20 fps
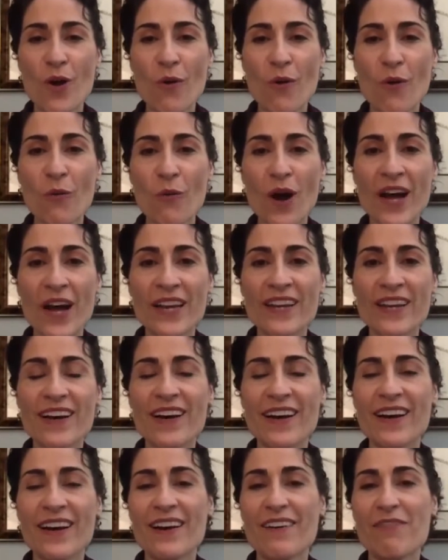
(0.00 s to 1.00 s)
one
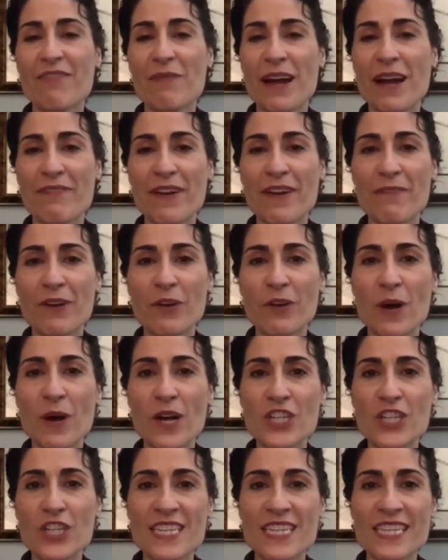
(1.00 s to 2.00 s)
of my favorite
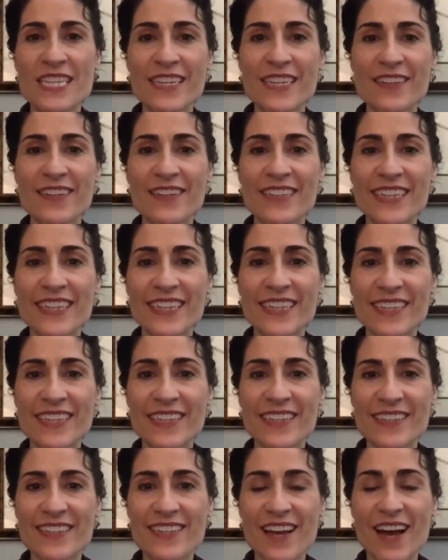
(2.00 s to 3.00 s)
questions here
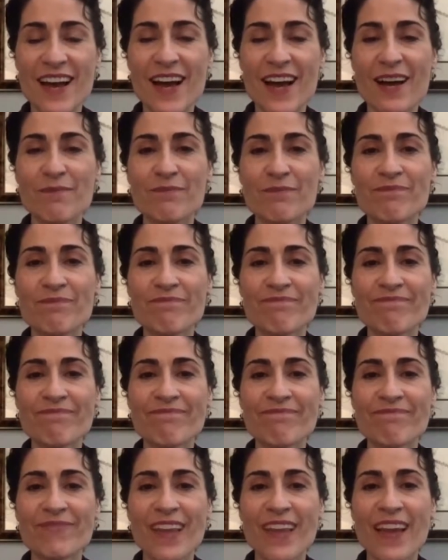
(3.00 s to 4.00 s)
is,
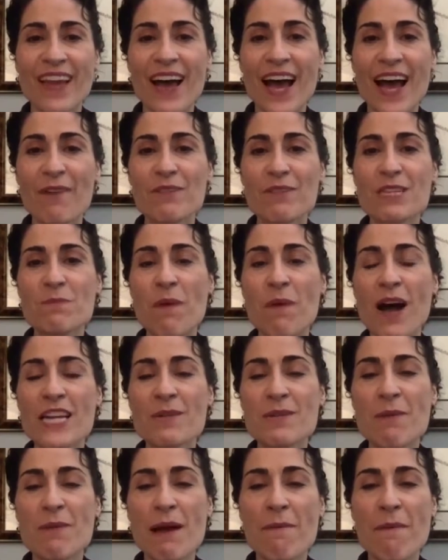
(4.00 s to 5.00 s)
I
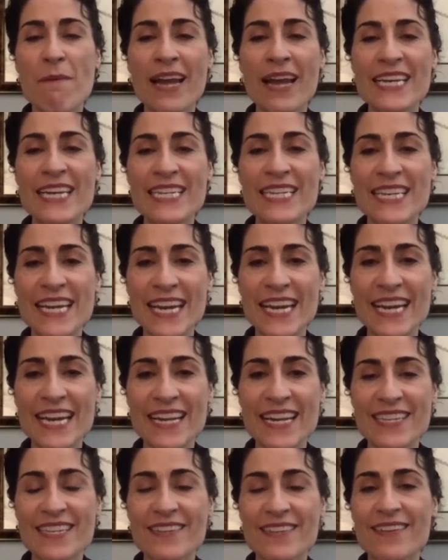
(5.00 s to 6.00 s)
respond to my body's
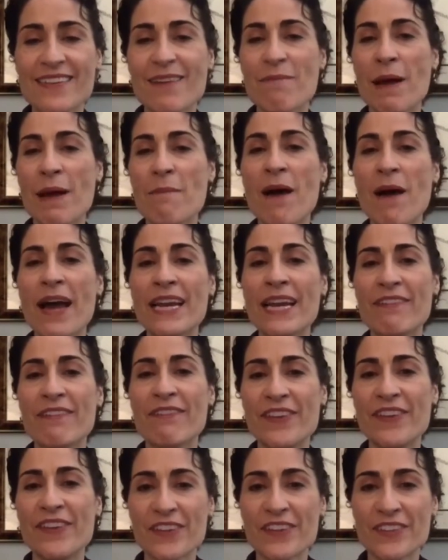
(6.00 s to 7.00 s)
needs. My body
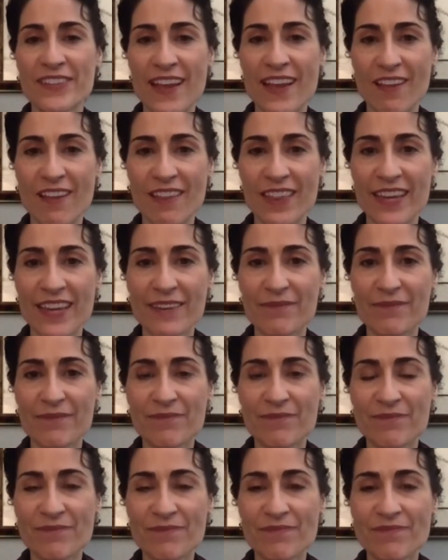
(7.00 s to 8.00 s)
feels healthy.
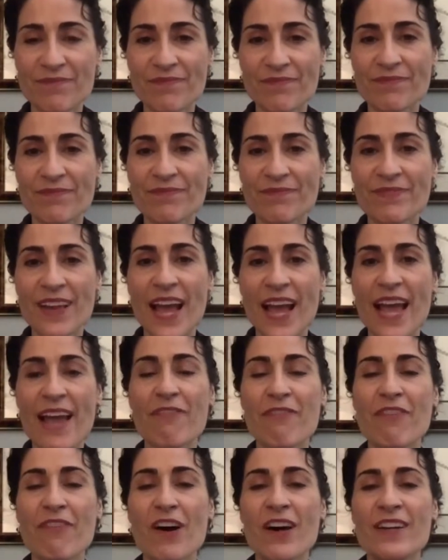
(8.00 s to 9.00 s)
I
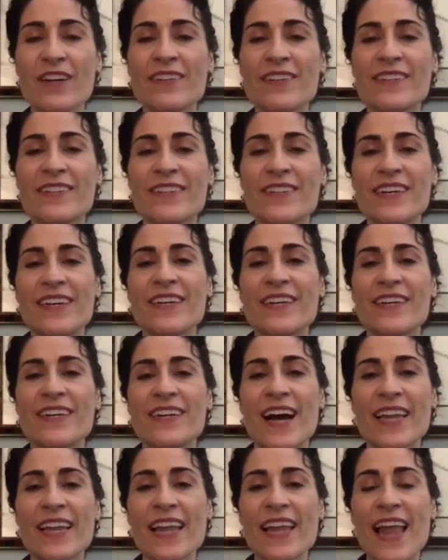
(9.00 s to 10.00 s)
have fun.
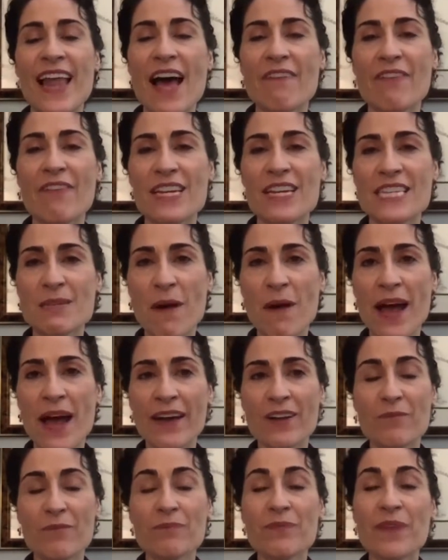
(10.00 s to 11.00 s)
I laugh, I
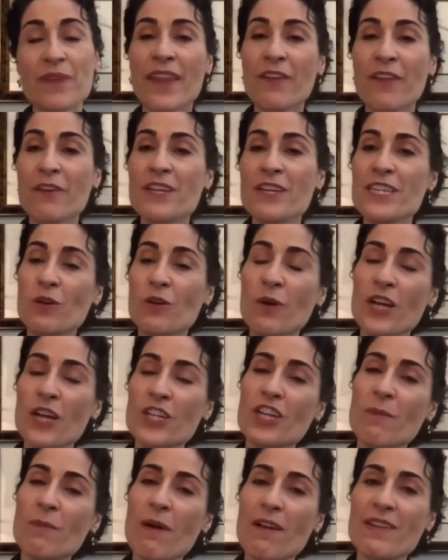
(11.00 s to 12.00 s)
smile. And there is a
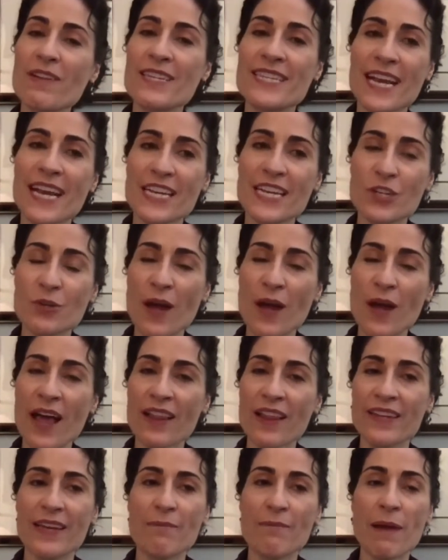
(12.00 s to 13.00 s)
question about
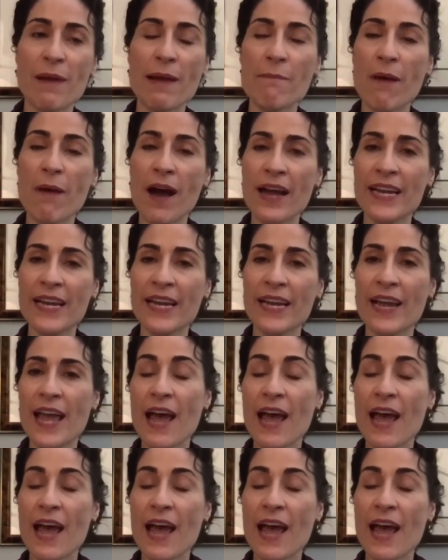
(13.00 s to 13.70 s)
sexuality, my body